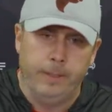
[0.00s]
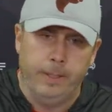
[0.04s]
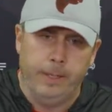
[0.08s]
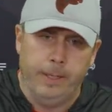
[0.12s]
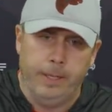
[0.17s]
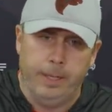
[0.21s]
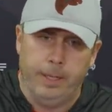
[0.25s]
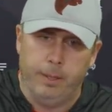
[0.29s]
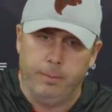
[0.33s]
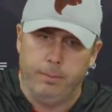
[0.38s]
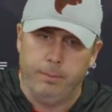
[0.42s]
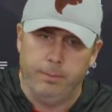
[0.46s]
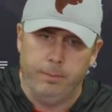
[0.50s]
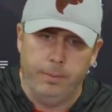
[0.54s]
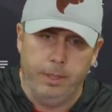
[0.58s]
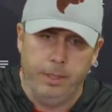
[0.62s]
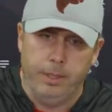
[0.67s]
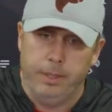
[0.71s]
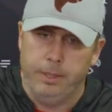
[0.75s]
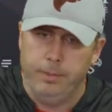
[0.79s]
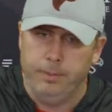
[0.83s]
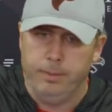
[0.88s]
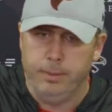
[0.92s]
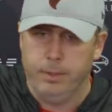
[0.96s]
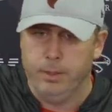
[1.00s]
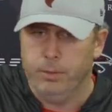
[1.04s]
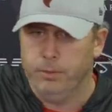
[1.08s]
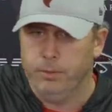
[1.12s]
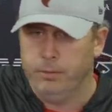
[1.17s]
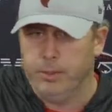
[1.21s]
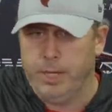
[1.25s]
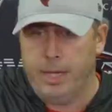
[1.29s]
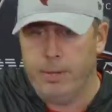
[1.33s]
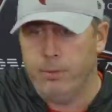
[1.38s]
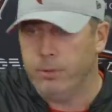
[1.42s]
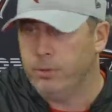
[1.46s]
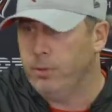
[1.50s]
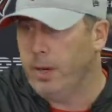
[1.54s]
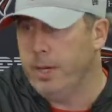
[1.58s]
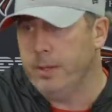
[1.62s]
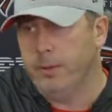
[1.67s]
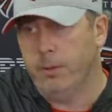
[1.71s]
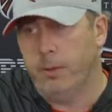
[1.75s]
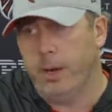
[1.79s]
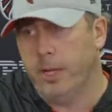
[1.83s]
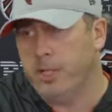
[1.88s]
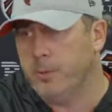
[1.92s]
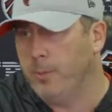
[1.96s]
Um, and then, you know, Zay was right in
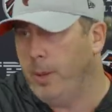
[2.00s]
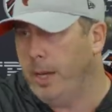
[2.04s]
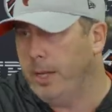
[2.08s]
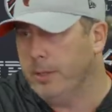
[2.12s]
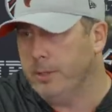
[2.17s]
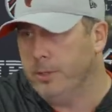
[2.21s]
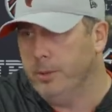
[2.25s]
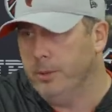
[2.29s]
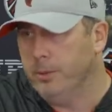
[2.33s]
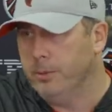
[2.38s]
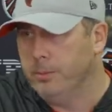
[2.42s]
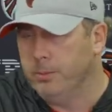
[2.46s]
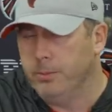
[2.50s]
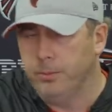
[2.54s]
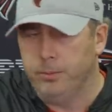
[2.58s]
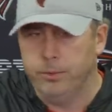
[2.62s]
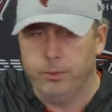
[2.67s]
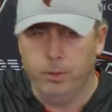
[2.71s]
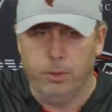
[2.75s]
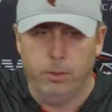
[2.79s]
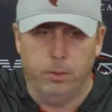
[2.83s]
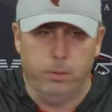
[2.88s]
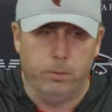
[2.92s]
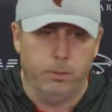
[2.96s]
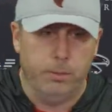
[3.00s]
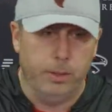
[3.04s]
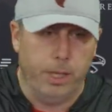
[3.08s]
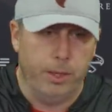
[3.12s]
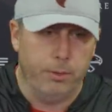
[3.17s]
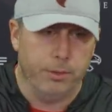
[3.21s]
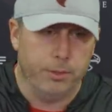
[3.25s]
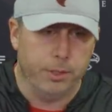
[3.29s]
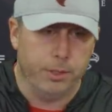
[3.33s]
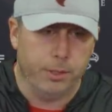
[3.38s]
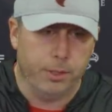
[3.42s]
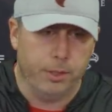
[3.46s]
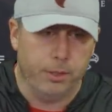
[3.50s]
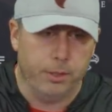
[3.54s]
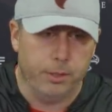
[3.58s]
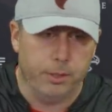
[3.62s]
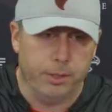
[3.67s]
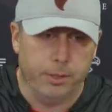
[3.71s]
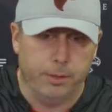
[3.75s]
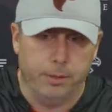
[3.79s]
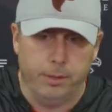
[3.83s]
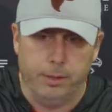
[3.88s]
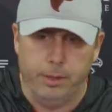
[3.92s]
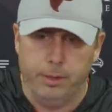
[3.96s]
the right spot too. So that was
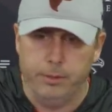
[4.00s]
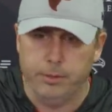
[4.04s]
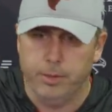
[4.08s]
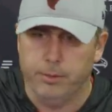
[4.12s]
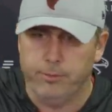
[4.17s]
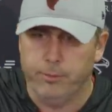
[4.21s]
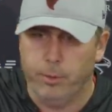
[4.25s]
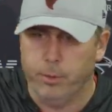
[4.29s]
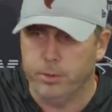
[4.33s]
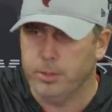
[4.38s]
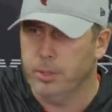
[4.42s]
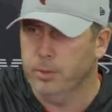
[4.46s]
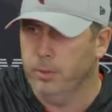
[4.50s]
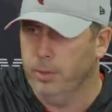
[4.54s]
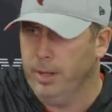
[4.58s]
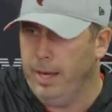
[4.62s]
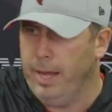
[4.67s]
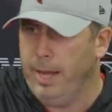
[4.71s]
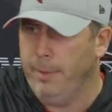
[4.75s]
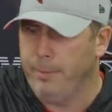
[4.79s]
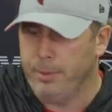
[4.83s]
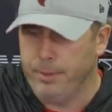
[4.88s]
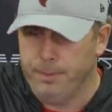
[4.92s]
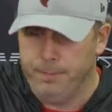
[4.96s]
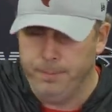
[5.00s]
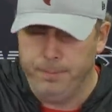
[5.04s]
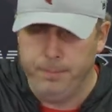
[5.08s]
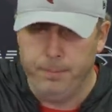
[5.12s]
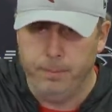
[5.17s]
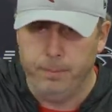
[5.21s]
encouraging. It was unfortunate what happened.